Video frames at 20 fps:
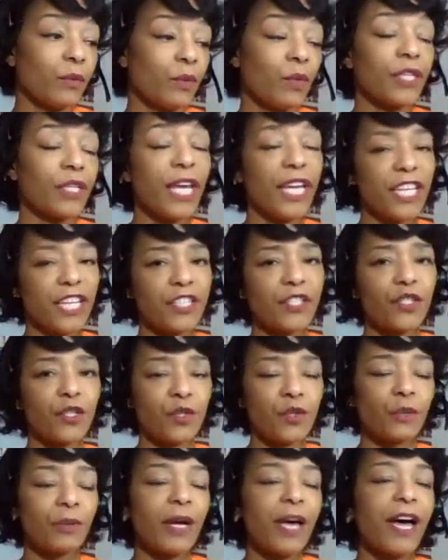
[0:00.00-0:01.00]
Well, not in
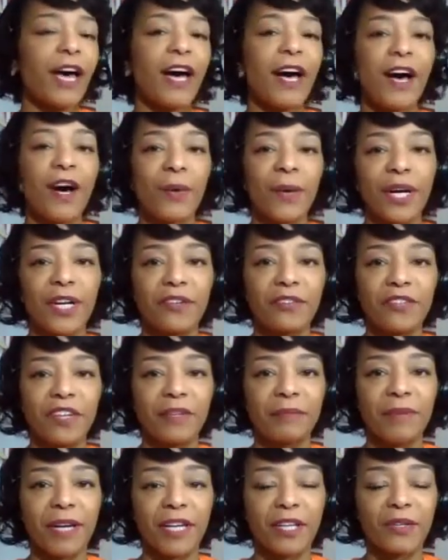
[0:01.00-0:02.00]
Zoom. How I
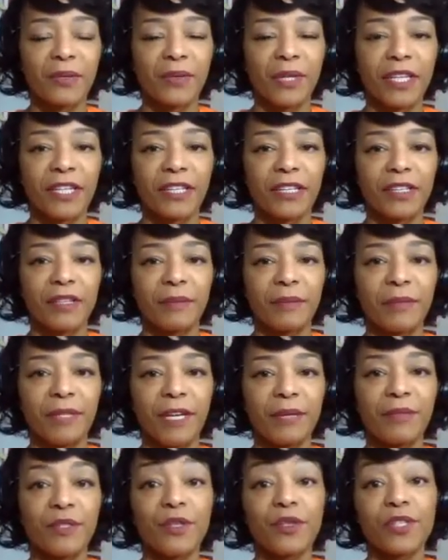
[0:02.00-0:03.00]
create my curriculum
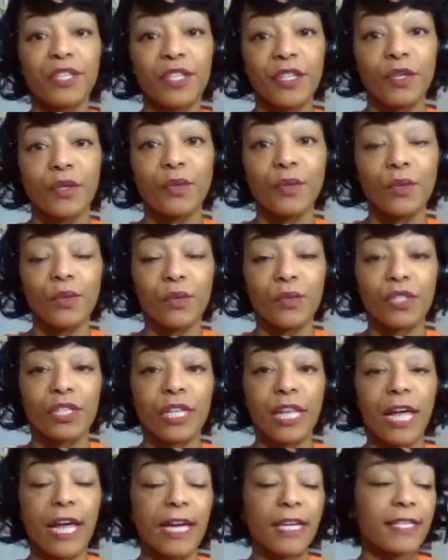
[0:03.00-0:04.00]
using Google
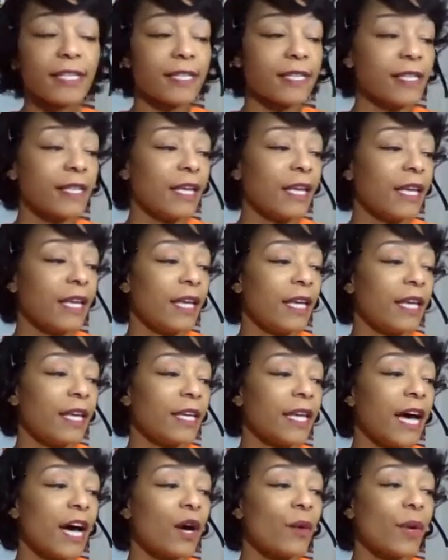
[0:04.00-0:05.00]
Slides
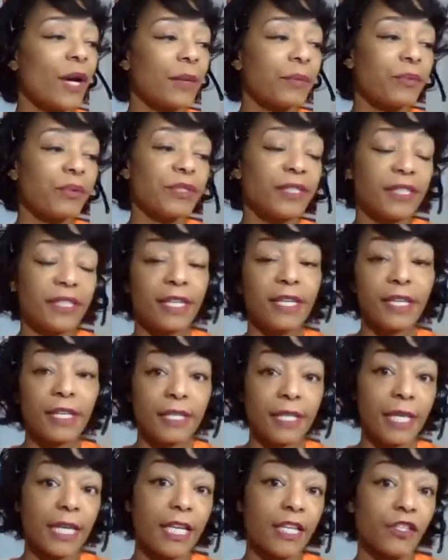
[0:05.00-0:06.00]
and how I present
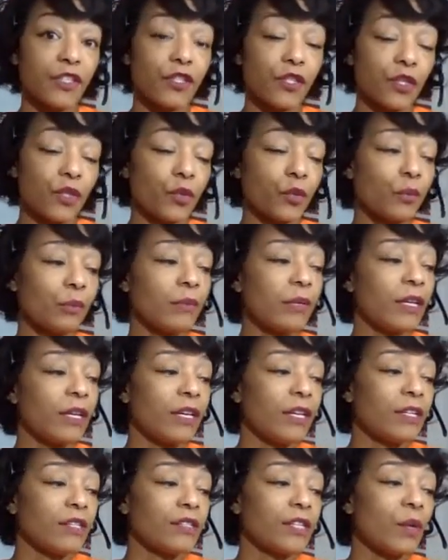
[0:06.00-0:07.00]
it in Zoom.
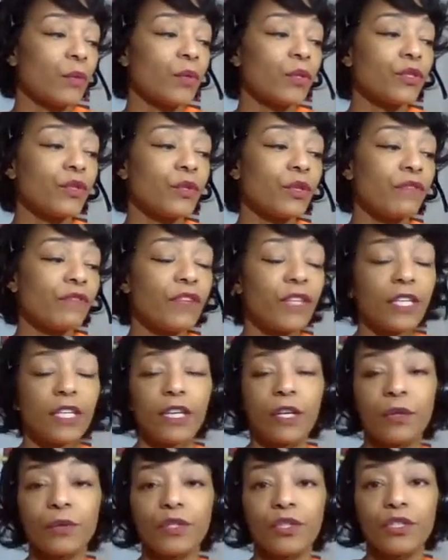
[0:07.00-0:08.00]
So I will do a
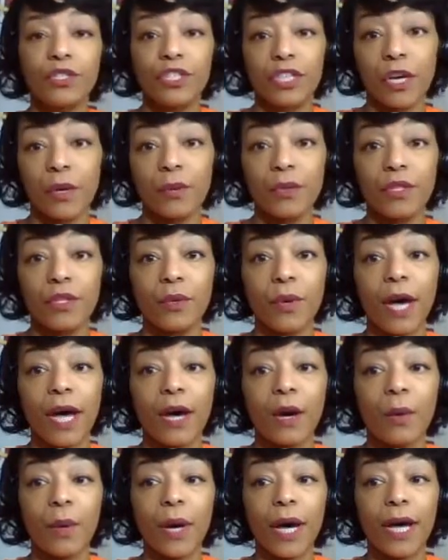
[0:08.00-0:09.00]
video to share with you
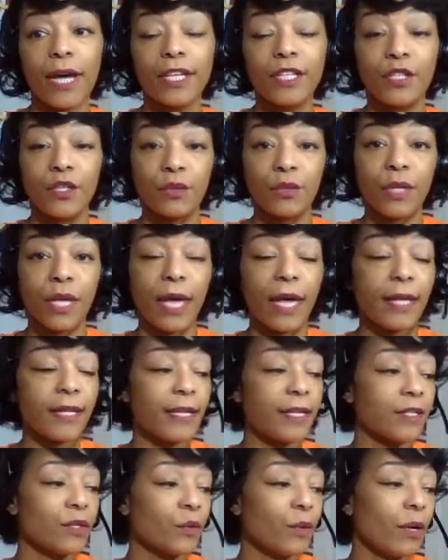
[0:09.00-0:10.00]
how I do that
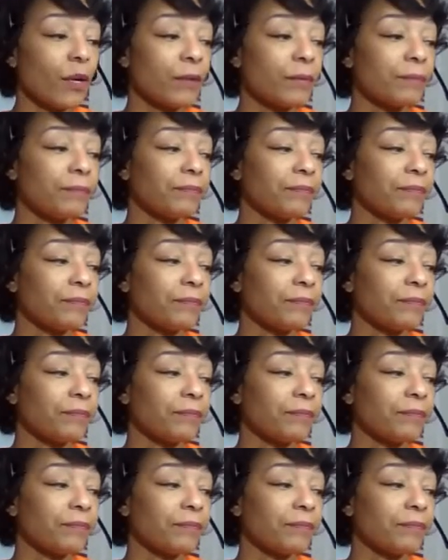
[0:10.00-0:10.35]
as well.